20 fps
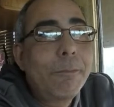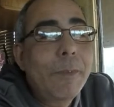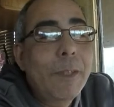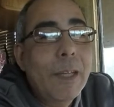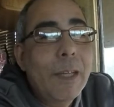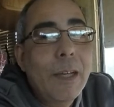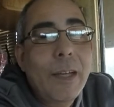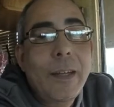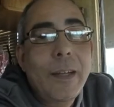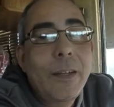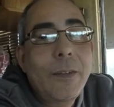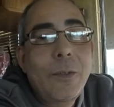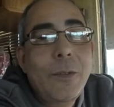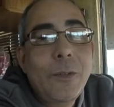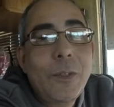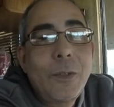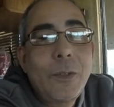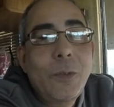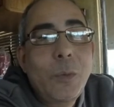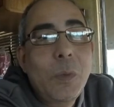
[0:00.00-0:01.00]
God, that's
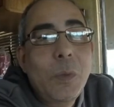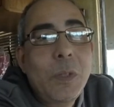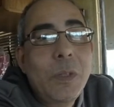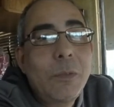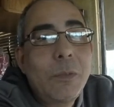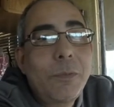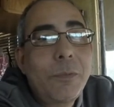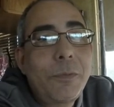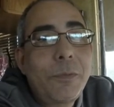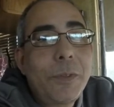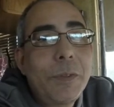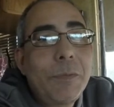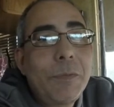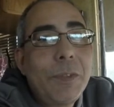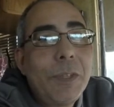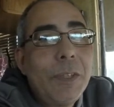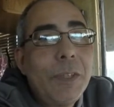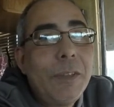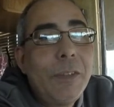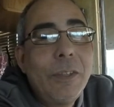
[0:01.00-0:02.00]
only 12,
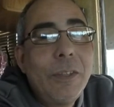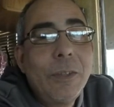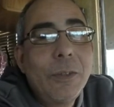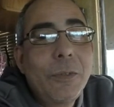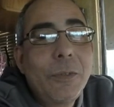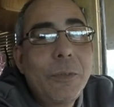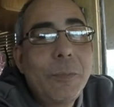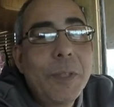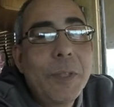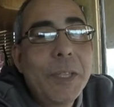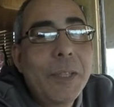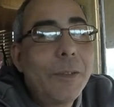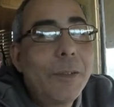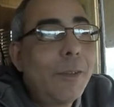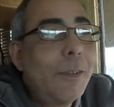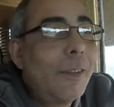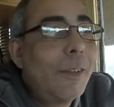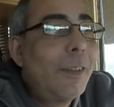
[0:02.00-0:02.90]
15 years from now.